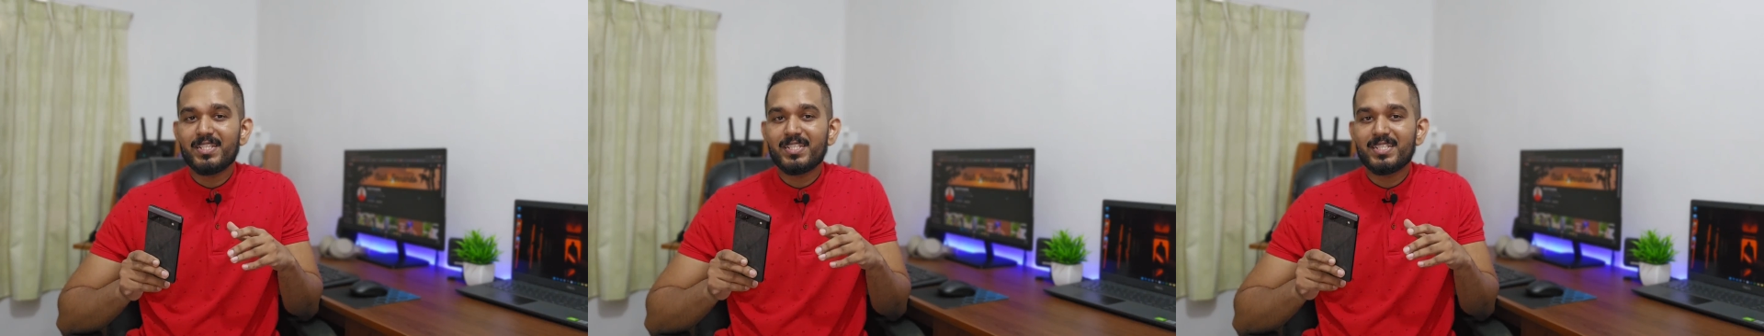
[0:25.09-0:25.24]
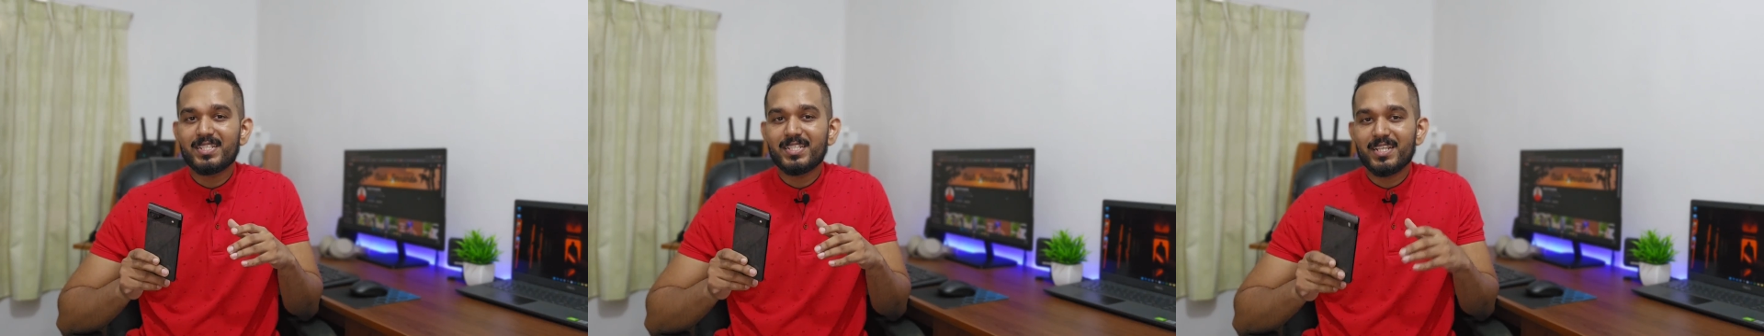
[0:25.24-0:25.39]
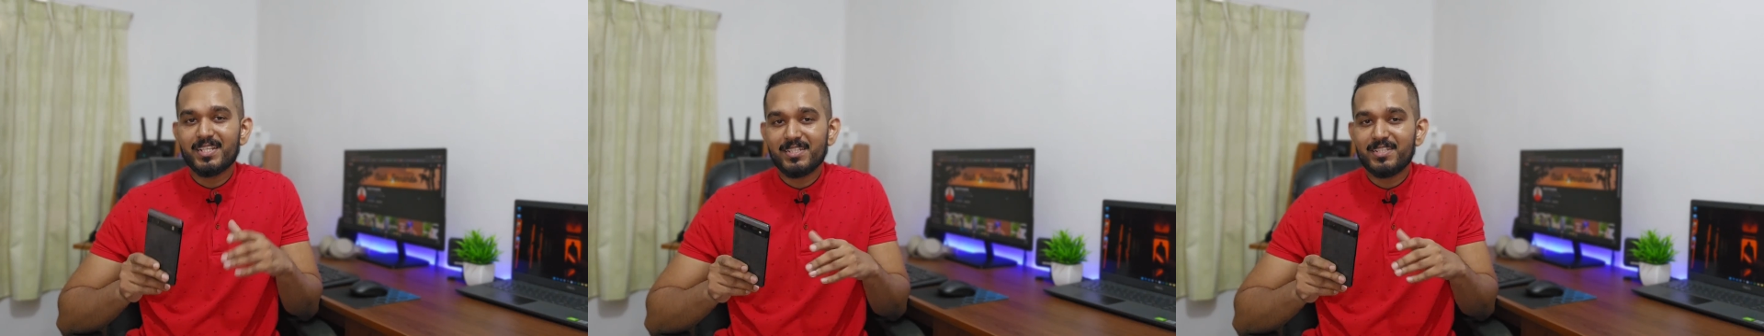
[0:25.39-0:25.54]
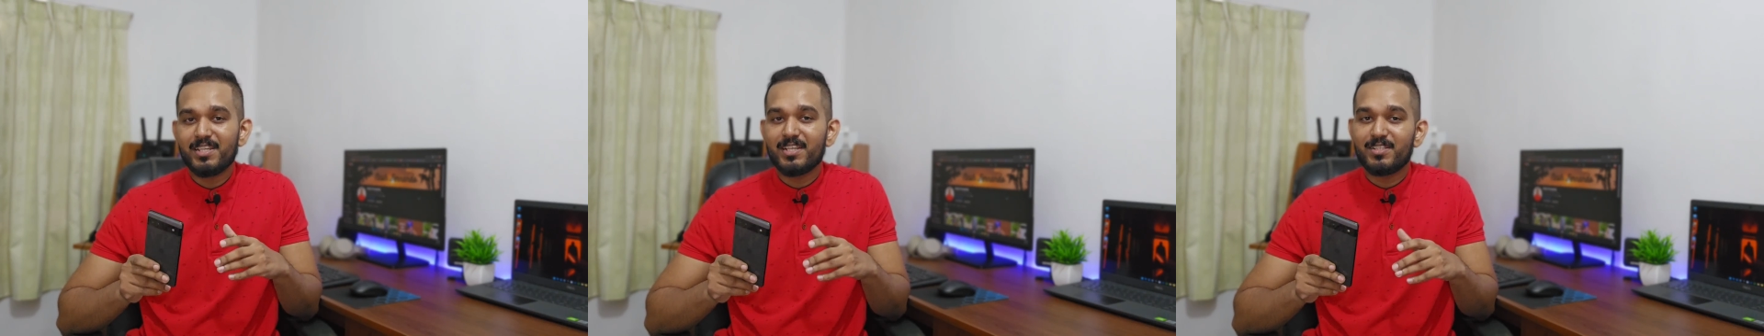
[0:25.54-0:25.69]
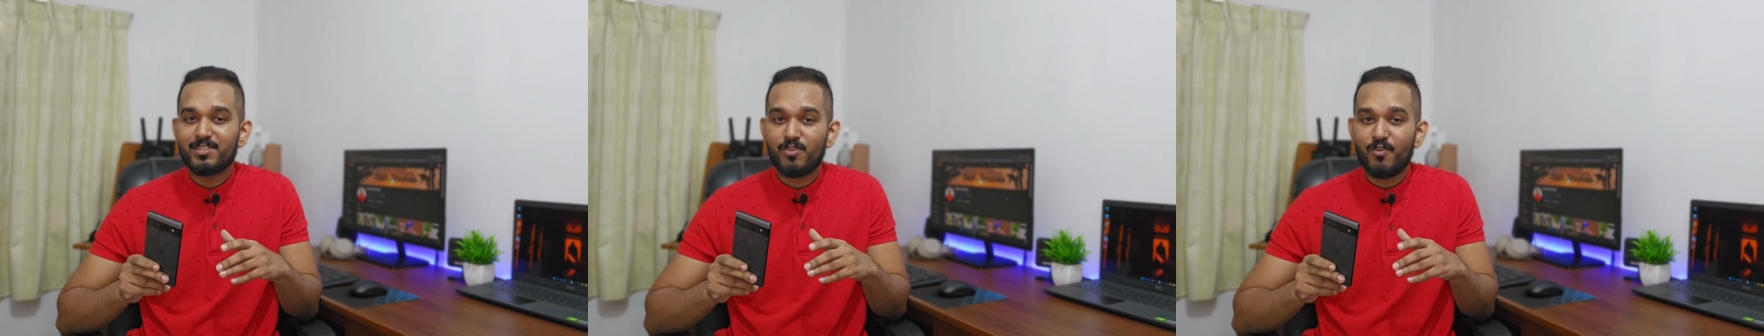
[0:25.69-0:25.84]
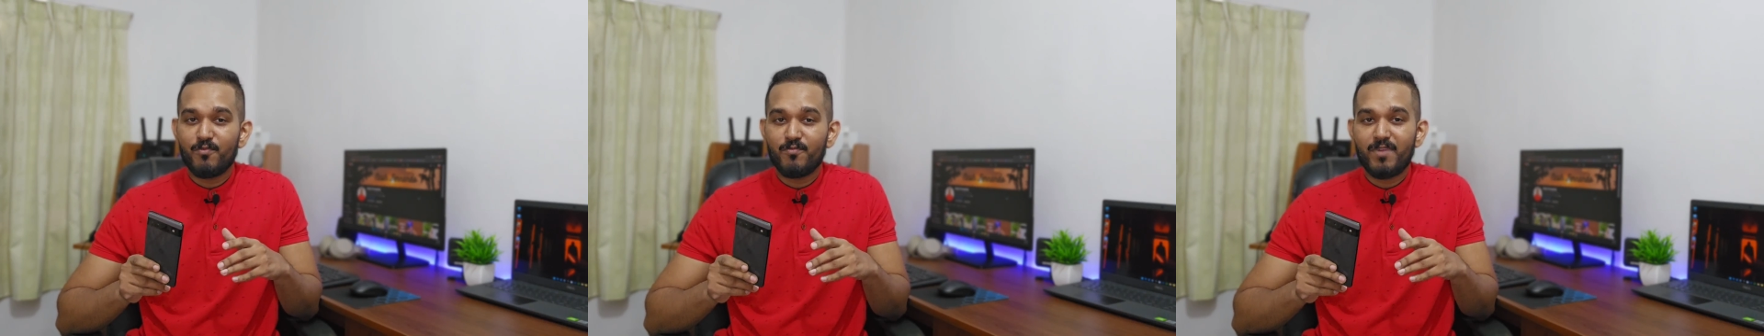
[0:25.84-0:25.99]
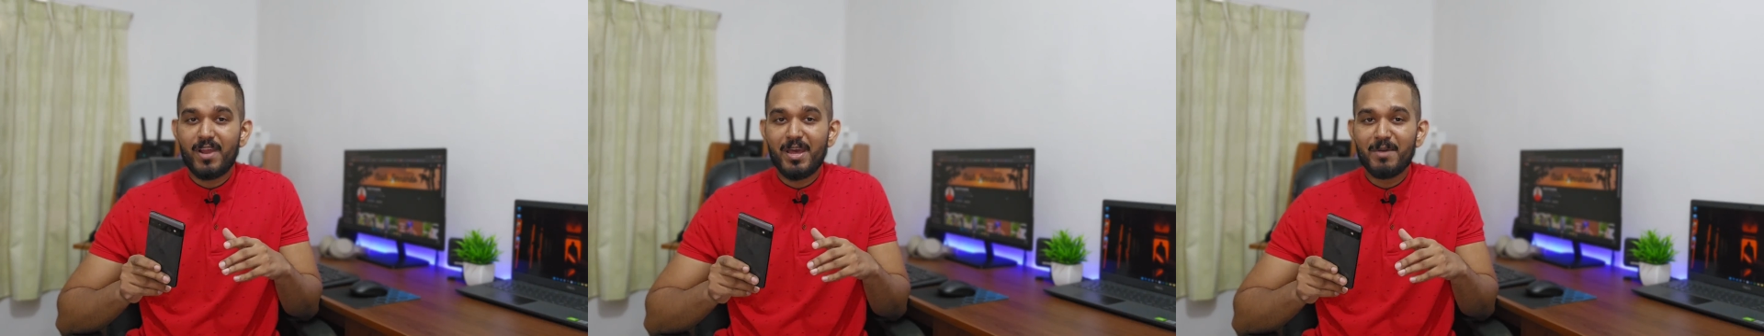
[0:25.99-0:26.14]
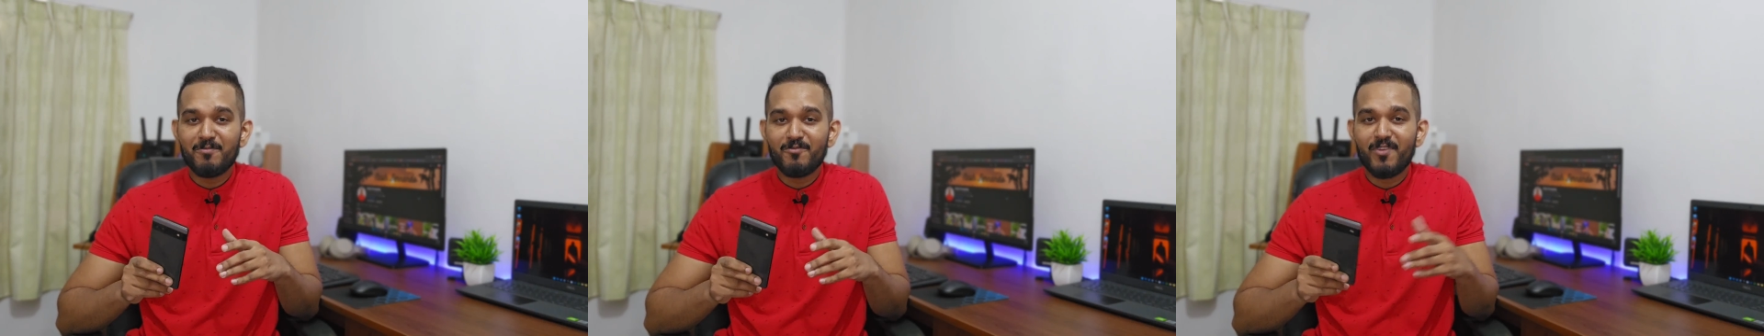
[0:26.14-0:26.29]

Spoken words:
6 gigs of RAM,